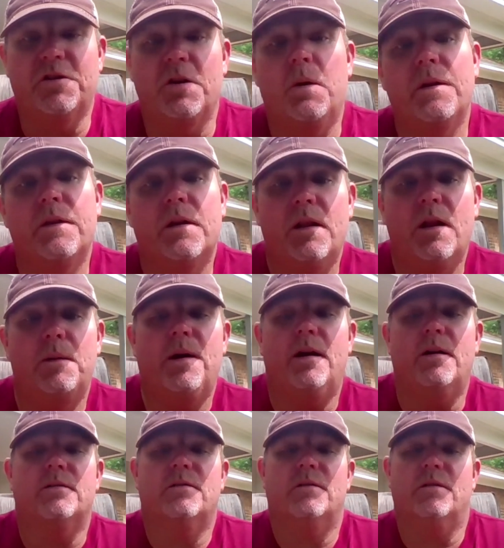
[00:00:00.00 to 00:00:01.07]
showed in the
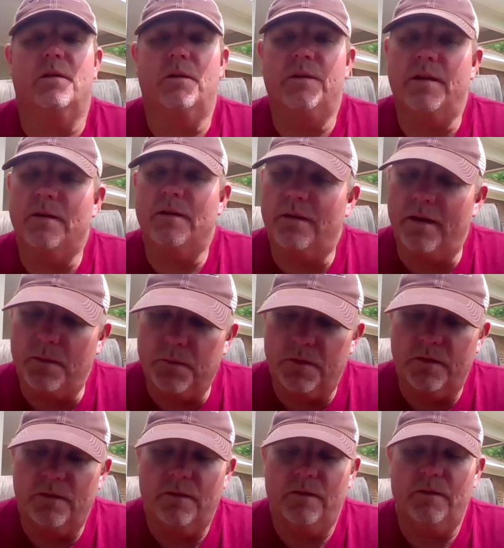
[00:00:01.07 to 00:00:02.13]
clubhouse. You know, they they
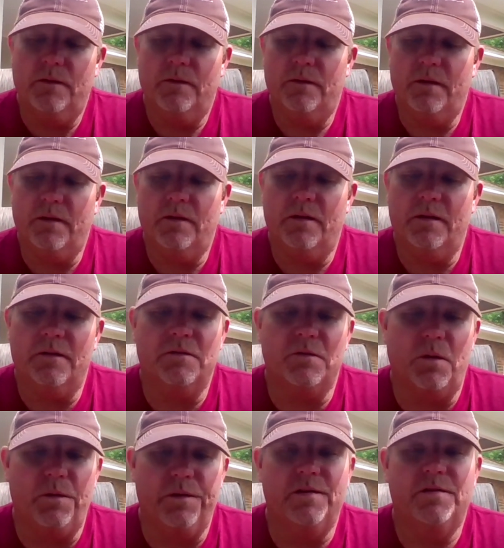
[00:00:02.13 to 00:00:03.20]
were they they
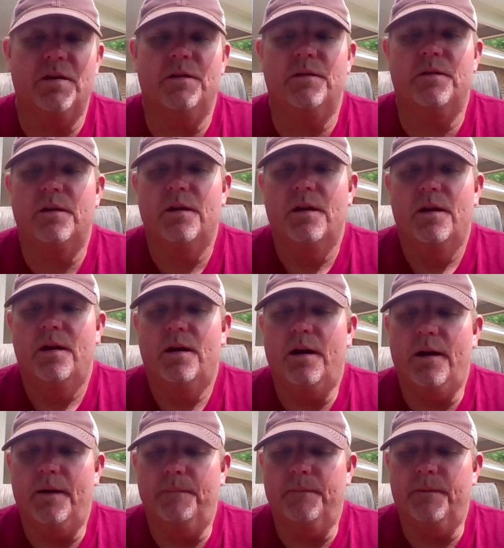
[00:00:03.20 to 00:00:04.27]
consoled each other.
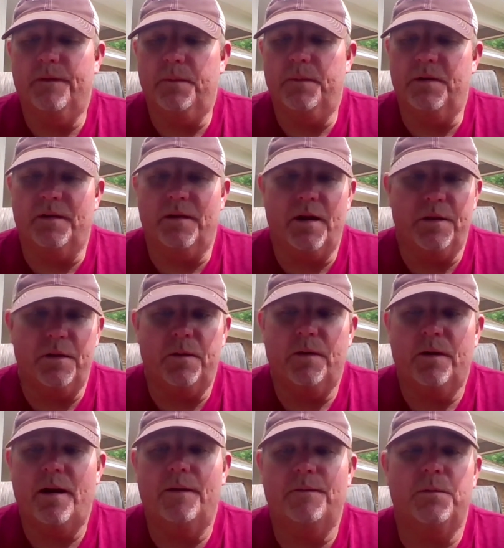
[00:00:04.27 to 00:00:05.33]
Um, they were together
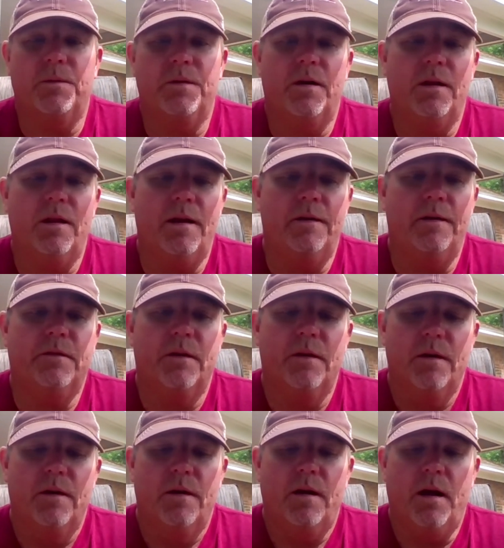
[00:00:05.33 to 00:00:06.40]
after we all left.
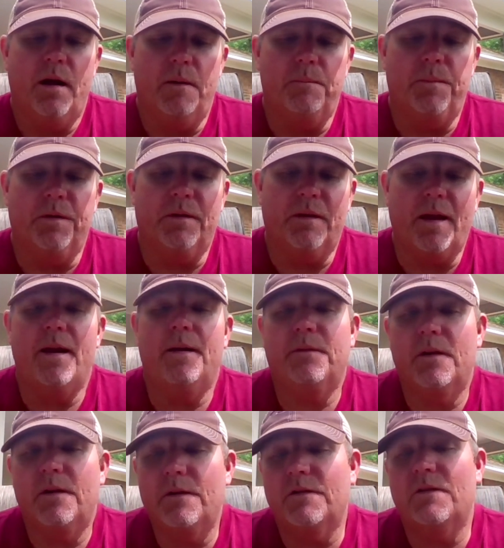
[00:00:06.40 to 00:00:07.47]
Um, but they have
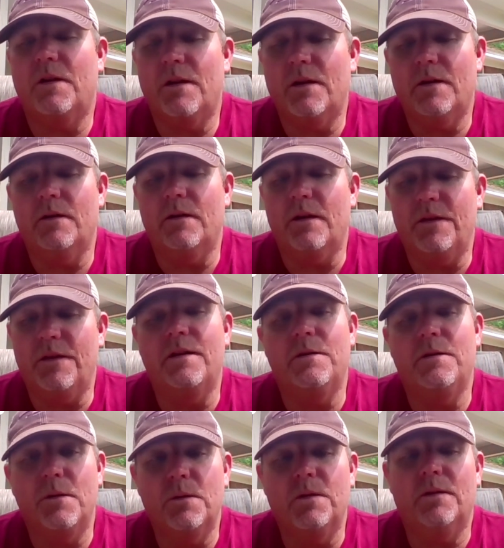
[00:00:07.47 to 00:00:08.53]
to understand, and, and they
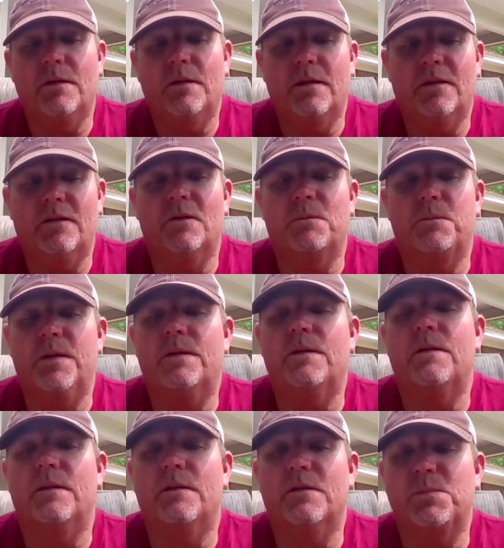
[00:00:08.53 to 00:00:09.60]
do, that this is
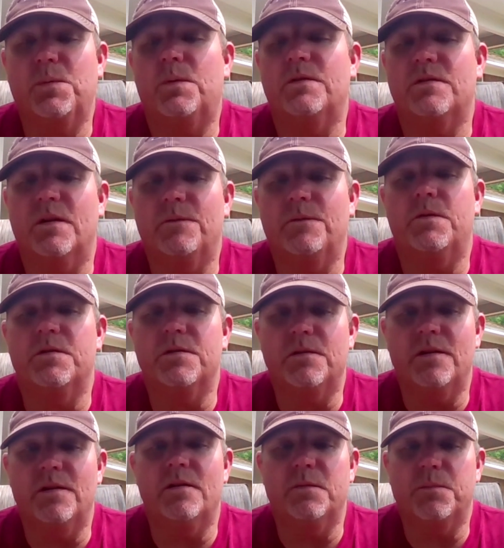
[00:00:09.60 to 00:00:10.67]
bigger than sports,
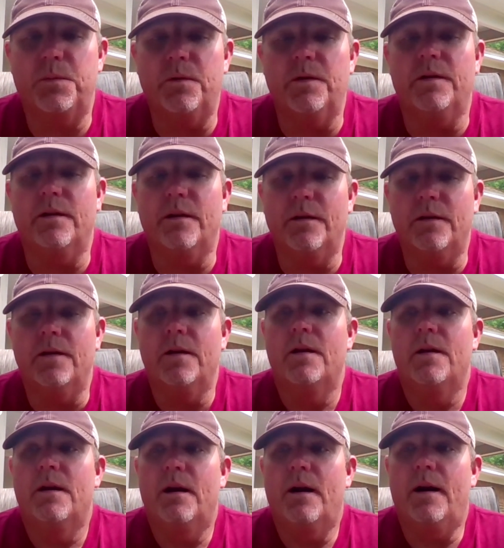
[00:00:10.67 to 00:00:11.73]
unfortunately, at this point. And,
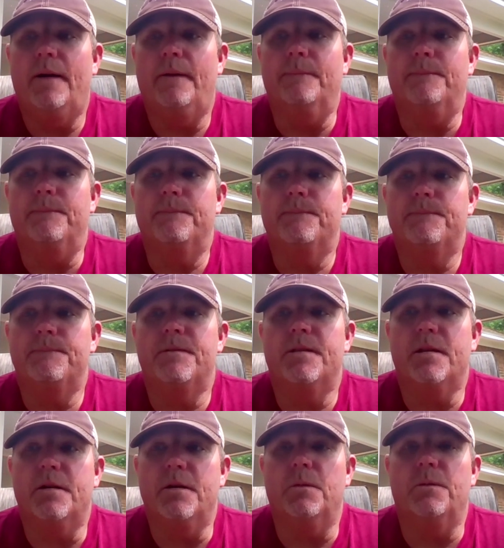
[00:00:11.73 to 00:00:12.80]
um,
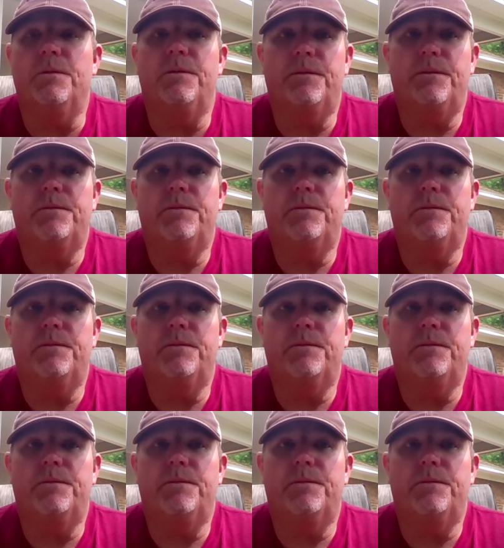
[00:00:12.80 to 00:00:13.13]
you know,